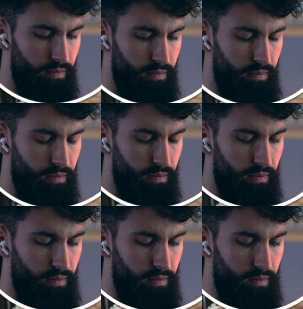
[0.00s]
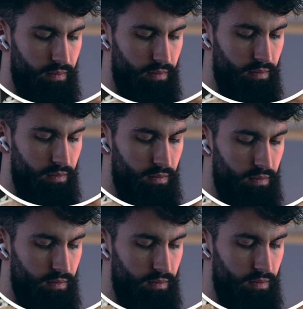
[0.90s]

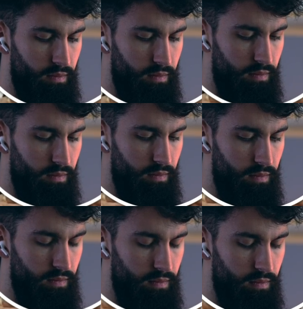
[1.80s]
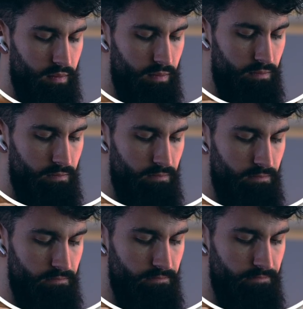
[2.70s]

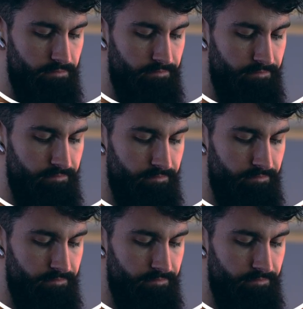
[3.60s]
This person isn't speaking.